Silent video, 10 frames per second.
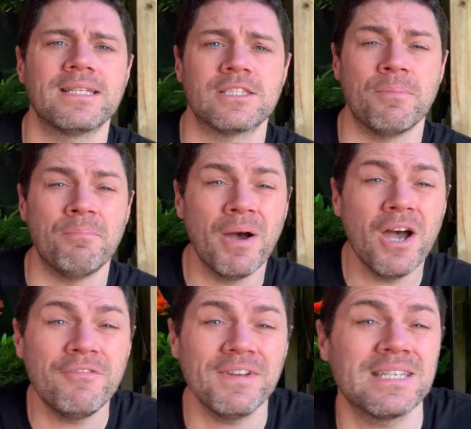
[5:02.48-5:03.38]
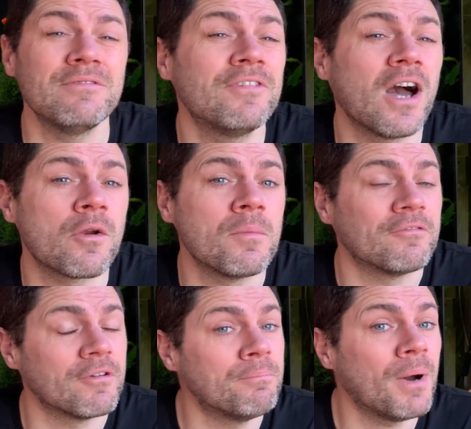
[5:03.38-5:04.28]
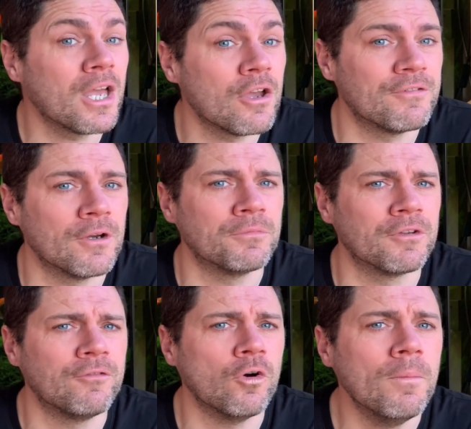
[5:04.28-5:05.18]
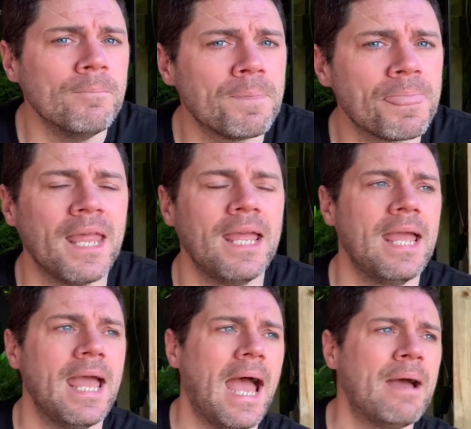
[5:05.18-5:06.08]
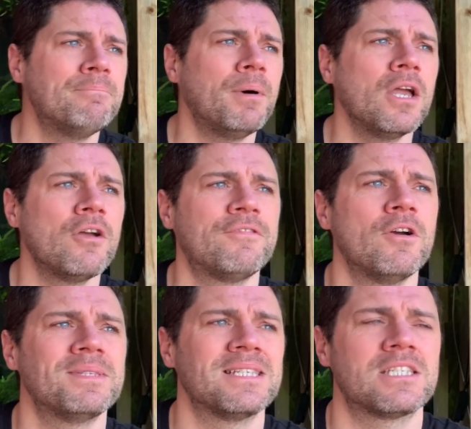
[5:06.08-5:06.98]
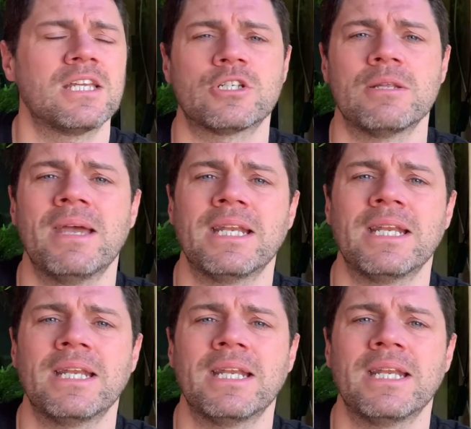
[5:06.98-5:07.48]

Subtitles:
the perfect environment for biofilm to form. And biofilm is essentially made